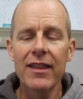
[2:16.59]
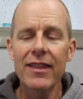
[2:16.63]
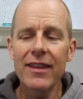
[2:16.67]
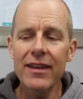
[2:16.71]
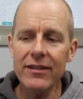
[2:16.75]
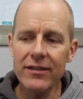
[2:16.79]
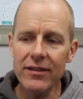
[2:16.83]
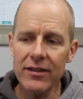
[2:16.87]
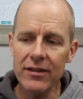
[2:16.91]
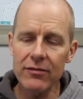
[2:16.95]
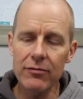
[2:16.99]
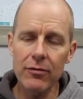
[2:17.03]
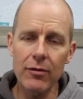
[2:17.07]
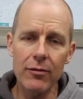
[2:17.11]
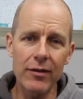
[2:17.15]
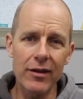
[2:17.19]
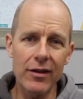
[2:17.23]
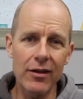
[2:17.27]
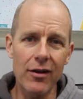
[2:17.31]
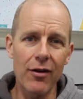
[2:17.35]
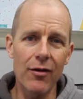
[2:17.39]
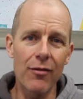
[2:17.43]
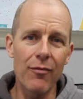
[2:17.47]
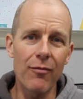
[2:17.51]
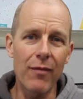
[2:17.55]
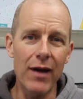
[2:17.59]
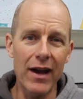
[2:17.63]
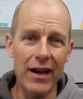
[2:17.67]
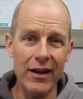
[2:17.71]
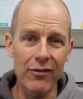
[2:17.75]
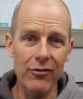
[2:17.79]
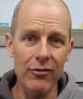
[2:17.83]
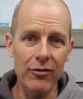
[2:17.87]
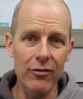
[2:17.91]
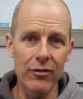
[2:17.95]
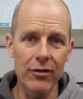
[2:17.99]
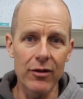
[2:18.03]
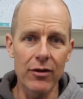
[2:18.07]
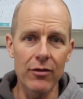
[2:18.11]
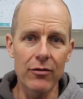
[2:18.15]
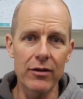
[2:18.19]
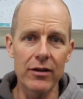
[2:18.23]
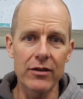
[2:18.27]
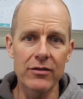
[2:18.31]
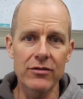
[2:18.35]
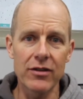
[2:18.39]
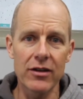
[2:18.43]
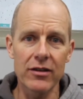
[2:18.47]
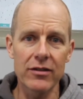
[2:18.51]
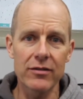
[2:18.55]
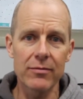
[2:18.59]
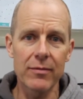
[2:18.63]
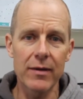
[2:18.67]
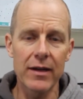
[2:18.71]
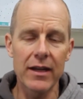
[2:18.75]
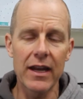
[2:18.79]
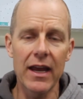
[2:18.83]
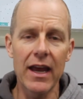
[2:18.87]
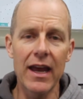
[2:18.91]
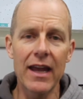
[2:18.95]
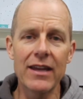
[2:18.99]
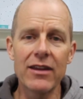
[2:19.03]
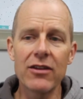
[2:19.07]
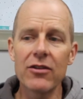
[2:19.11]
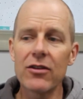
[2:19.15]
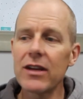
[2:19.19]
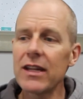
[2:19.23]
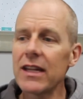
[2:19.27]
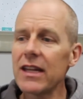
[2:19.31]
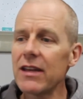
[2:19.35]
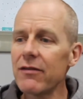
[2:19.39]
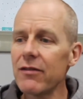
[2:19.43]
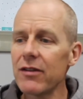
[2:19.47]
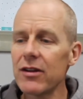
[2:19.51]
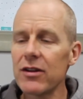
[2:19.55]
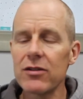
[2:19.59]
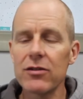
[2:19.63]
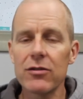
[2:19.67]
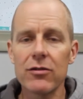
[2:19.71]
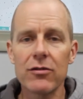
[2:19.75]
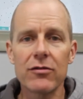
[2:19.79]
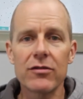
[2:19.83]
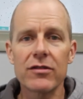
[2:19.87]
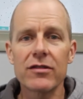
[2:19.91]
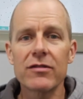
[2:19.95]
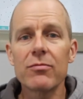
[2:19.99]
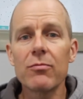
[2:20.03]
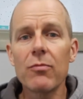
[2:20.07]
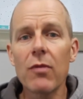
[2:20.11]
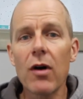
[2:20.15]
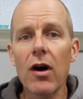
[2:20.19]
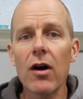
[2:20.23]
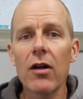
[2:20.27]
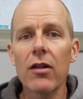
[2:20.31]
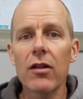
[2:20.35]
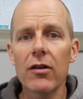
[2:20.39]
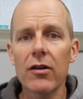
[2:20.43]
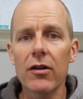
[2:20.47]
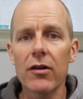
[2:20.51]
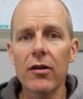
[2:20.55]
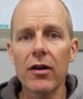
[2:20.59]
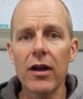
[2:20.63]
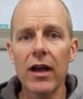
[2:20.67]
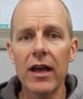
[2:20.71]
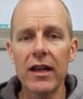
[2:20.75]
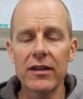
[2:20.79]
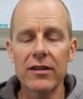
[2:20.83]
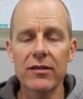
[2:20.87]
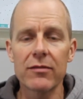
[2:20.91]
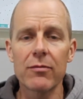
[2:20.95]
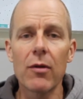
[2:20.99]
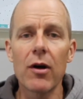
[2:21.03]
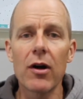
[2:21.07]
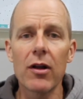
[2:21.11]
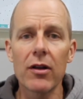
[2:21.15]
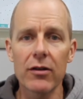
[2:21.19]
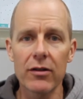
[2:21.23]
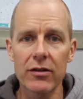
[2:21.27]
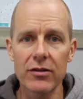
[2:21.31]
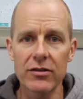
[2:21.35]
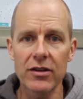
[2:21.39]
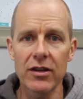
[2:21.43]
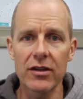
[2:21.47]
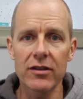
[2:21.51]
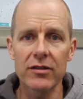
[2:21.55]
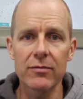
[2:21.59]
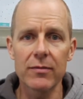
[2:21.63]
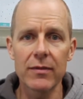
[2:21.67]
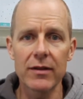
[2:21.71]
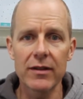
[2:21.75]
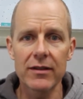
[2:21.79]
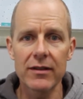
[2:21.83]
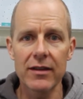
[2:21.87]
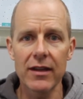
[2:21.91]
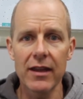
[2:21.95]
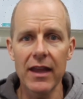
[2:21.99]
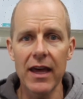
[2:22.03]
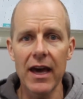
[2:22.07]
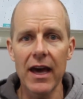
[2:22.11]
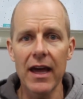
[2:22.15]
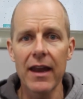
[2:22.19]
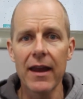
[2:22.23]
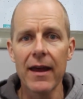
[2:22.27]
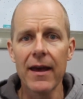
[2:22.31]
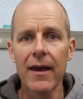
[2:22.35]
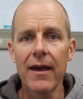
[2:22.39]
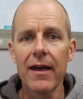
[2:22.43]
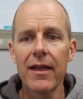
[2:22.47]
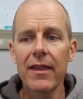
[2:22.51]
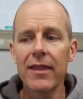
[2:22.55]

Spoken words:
This is what we call micro load adjustment, and you can even do smaller and smaller adjustments than that.